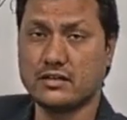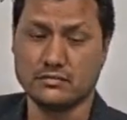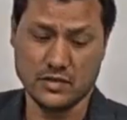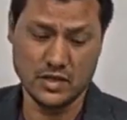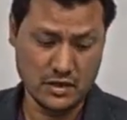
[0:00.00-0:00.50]

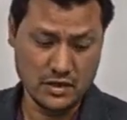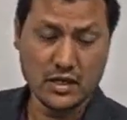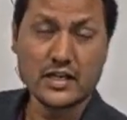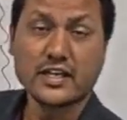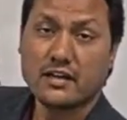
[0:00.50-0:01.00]
a
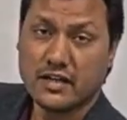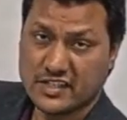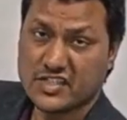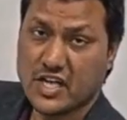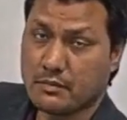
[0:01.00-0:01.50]
real
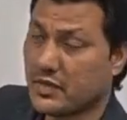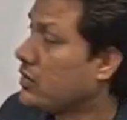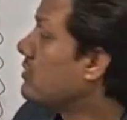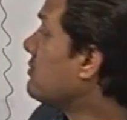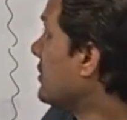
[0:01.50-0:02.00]

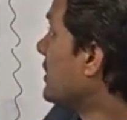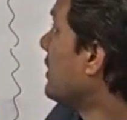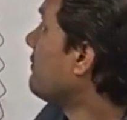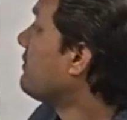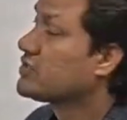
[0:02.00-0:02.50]
example or
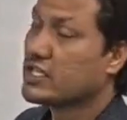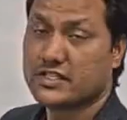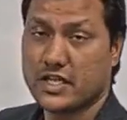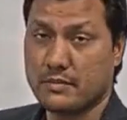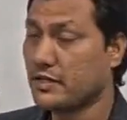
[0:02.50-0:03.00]
real function
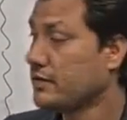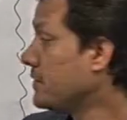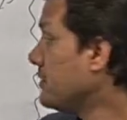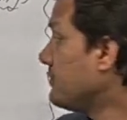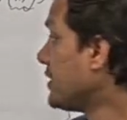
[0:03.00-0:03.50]
example.
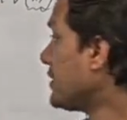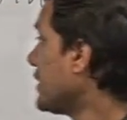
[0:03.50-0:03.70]
If I